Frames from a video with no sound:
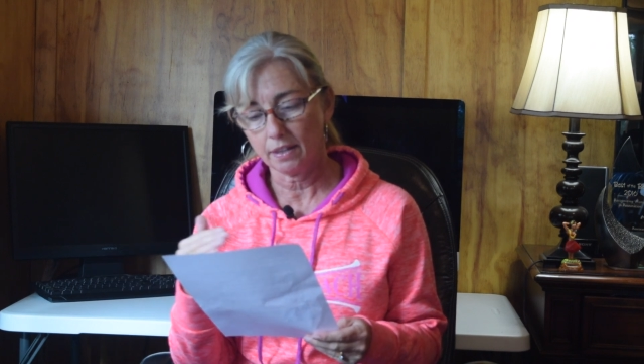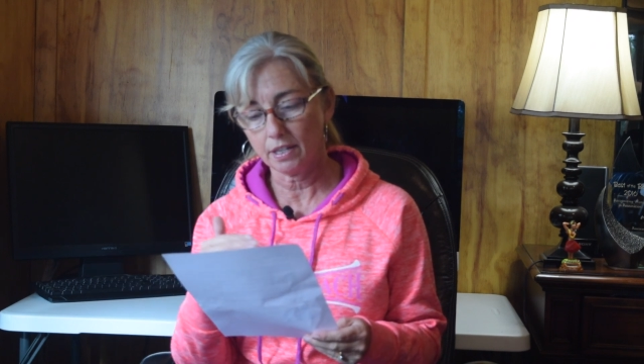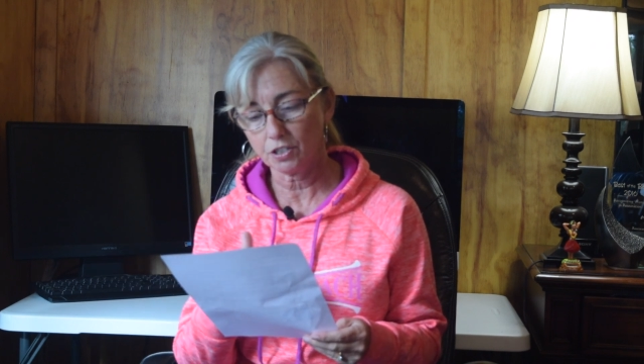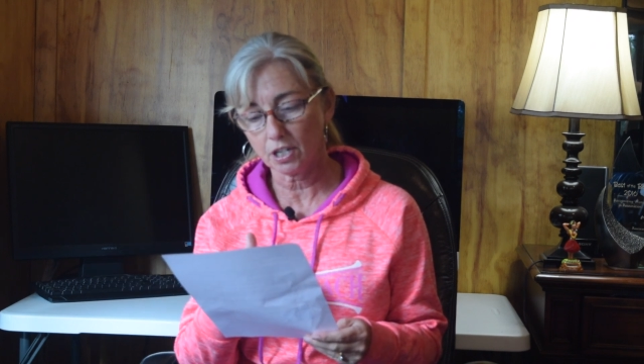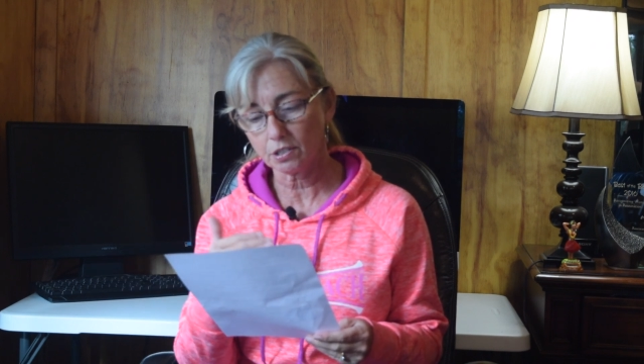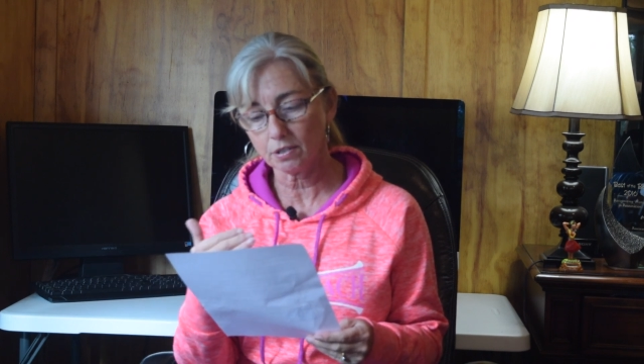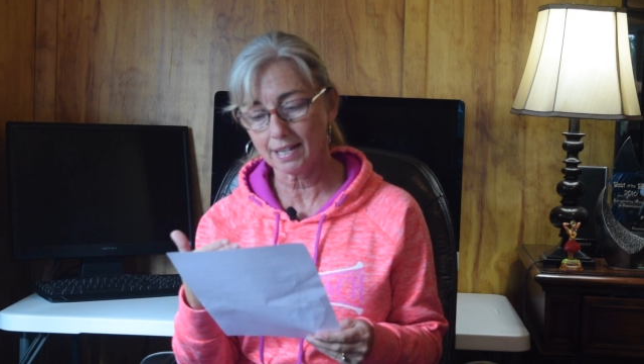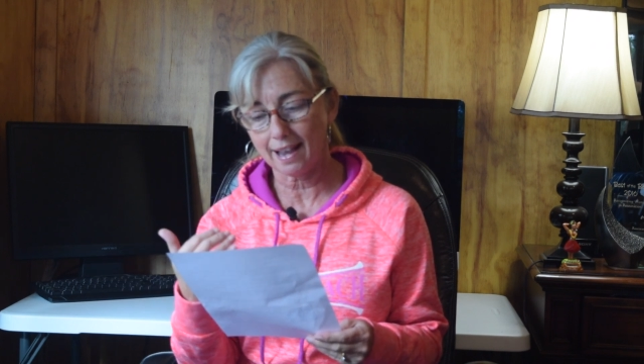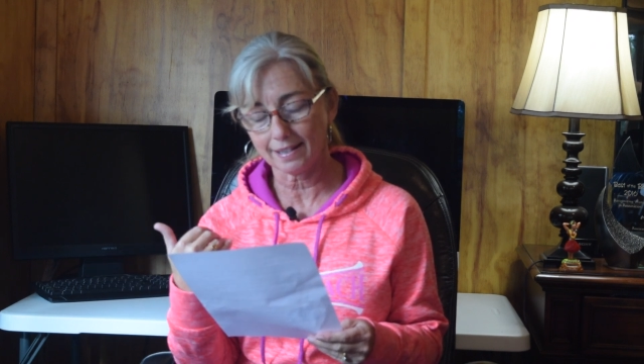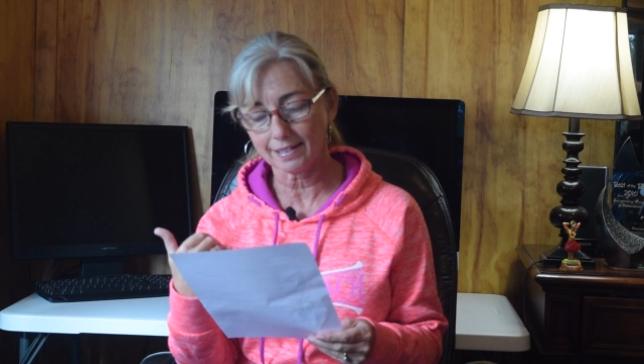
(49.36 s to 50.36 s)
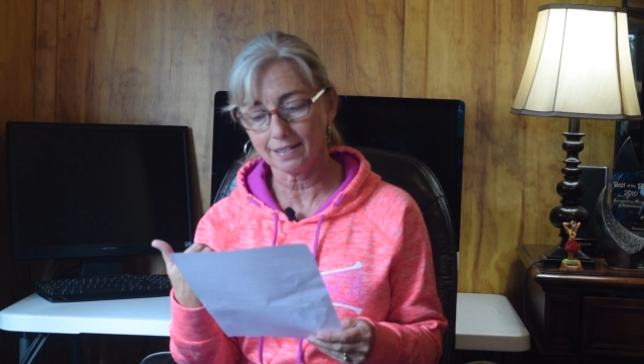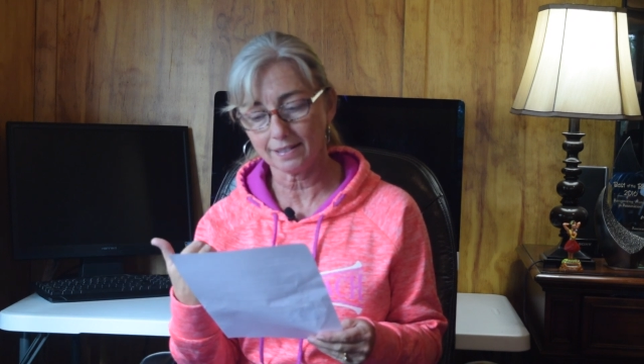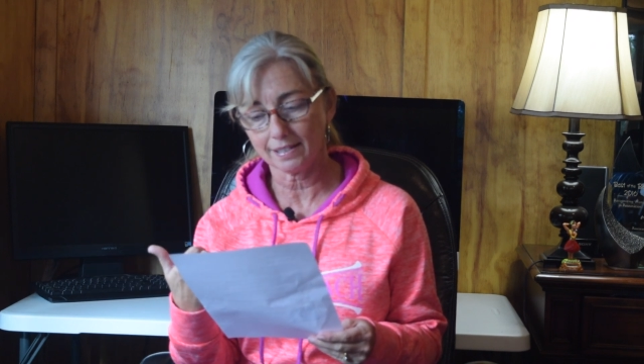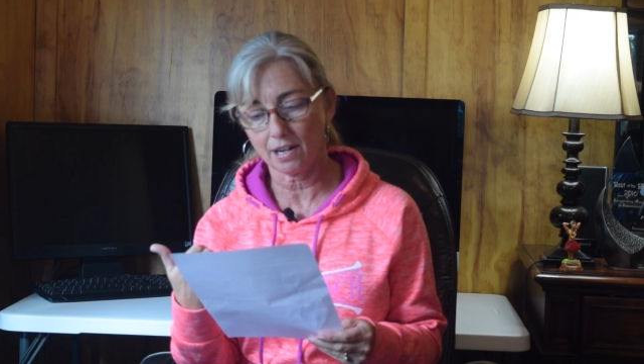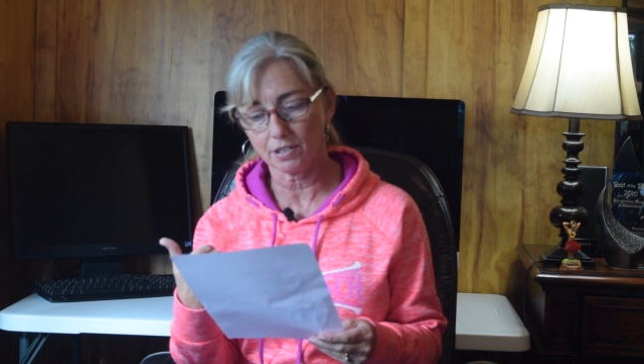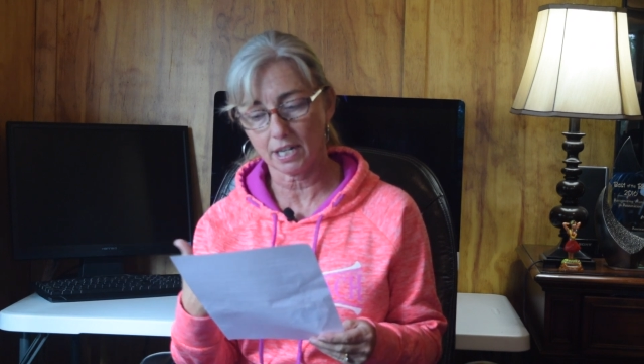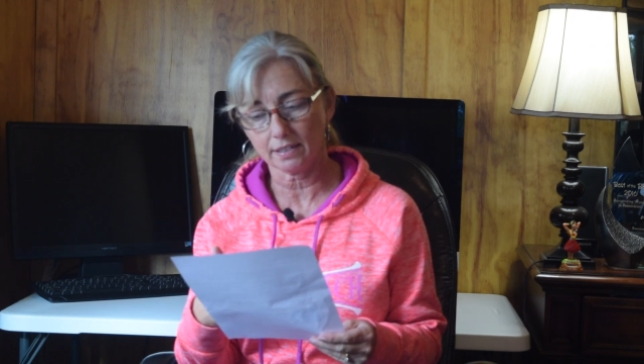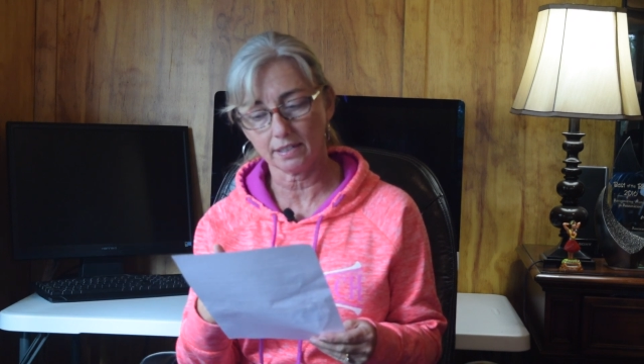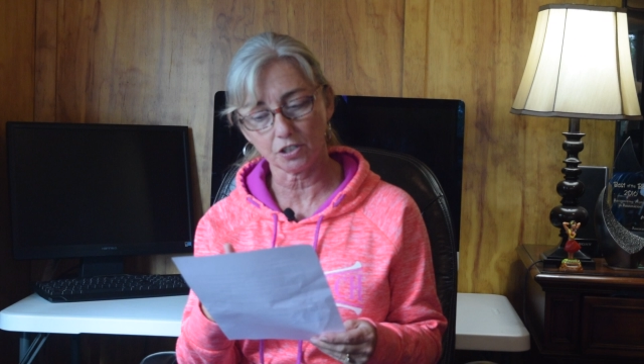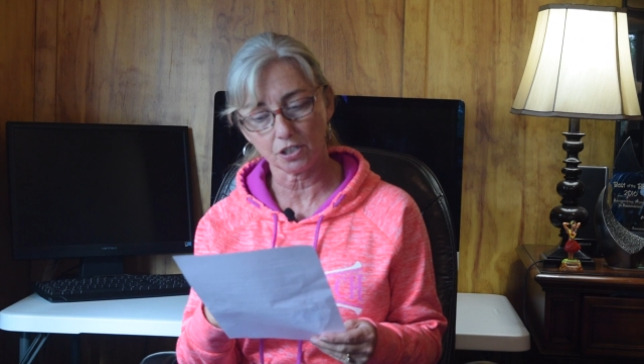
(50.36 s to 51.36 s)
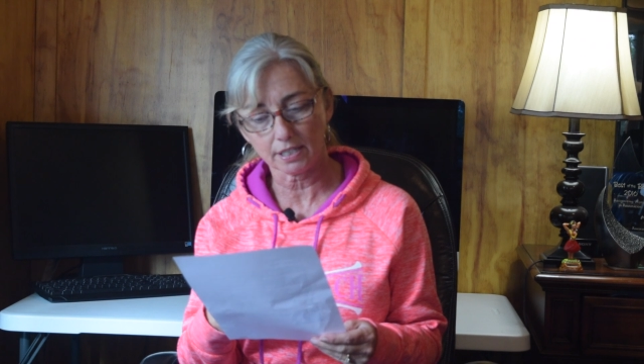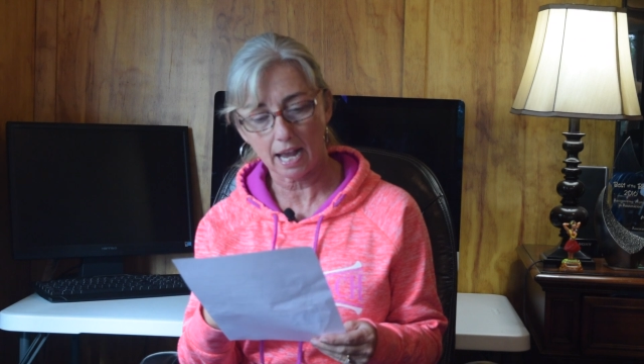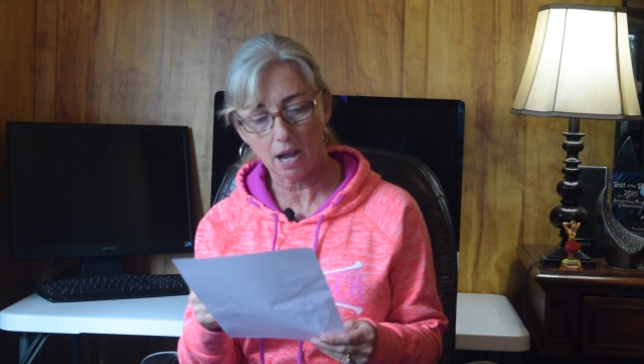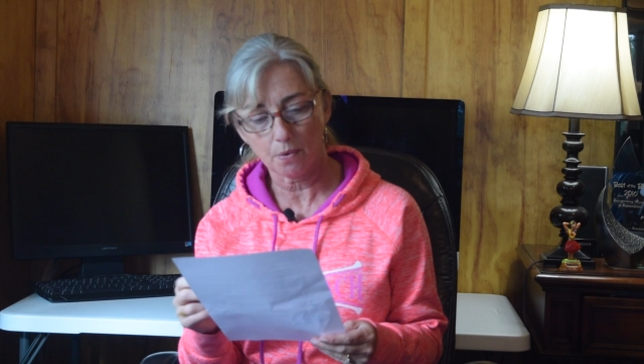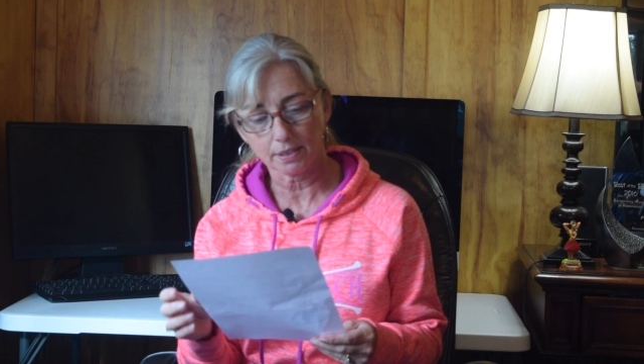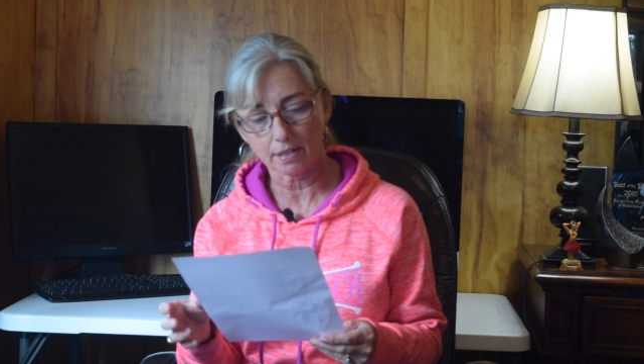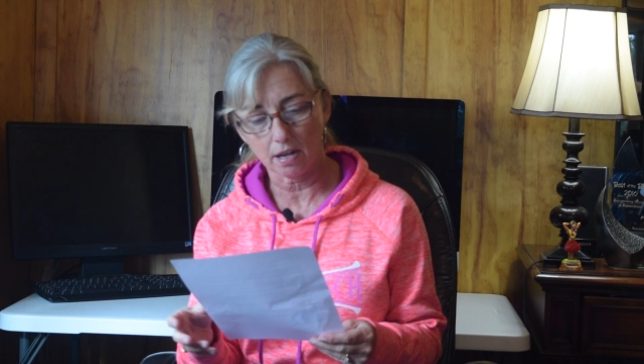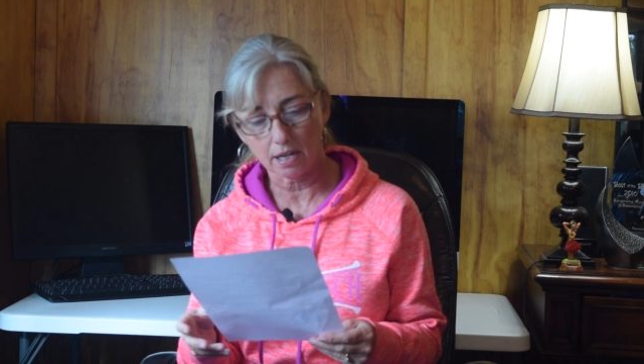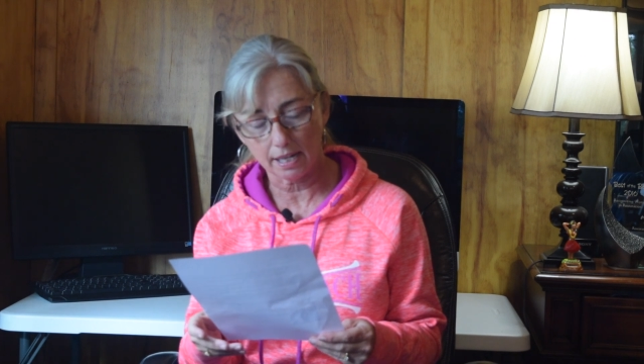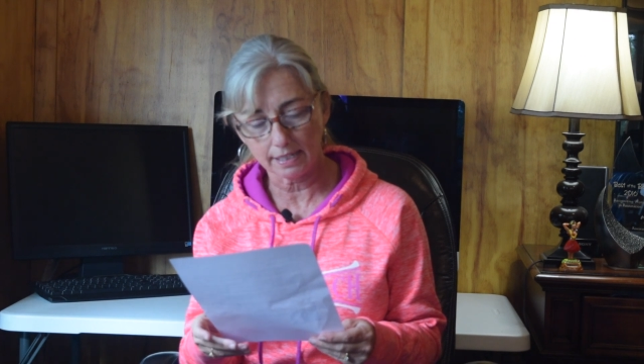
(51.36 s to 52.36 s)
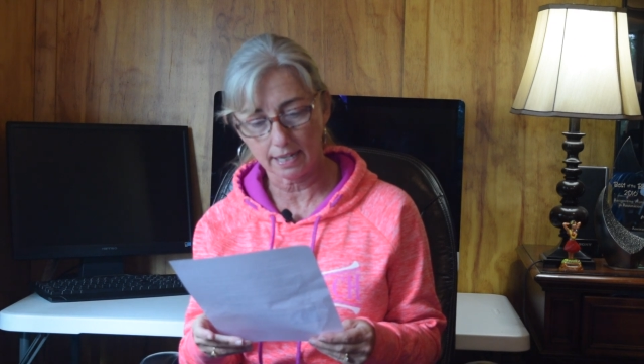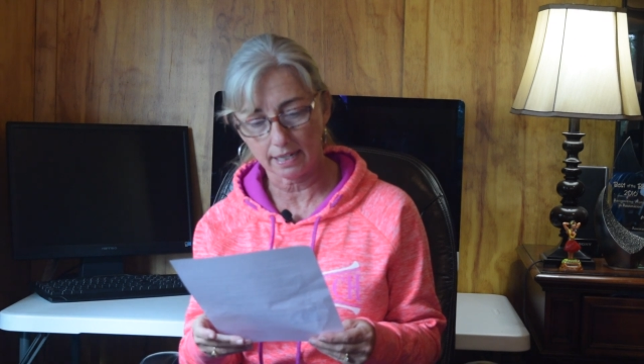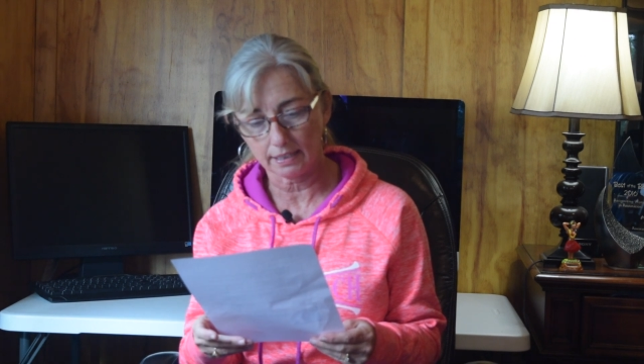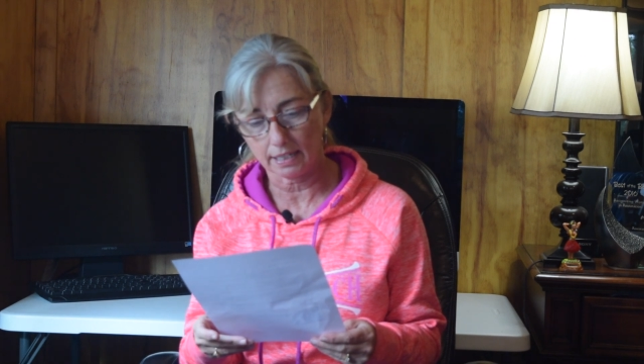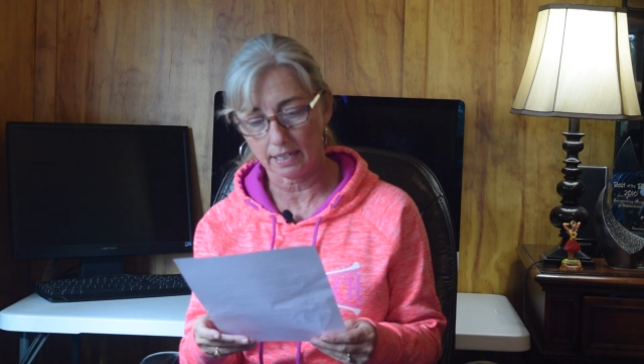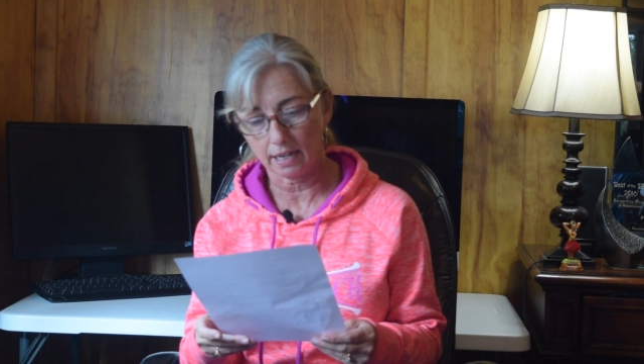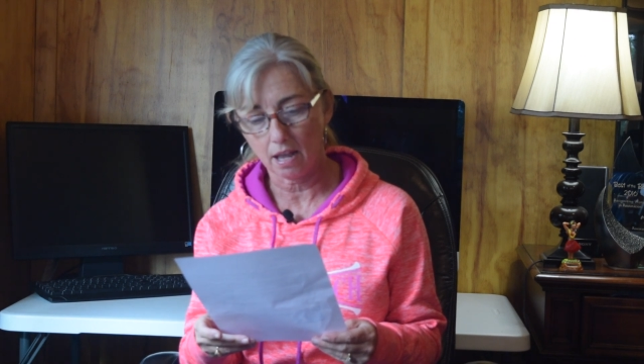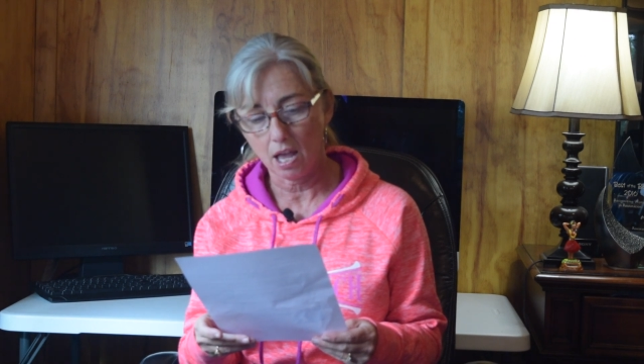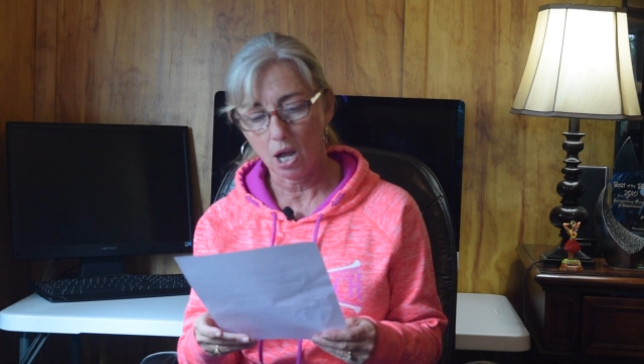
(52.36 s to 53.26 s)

the adjuster is asking to see our technician's hours on content cleaning.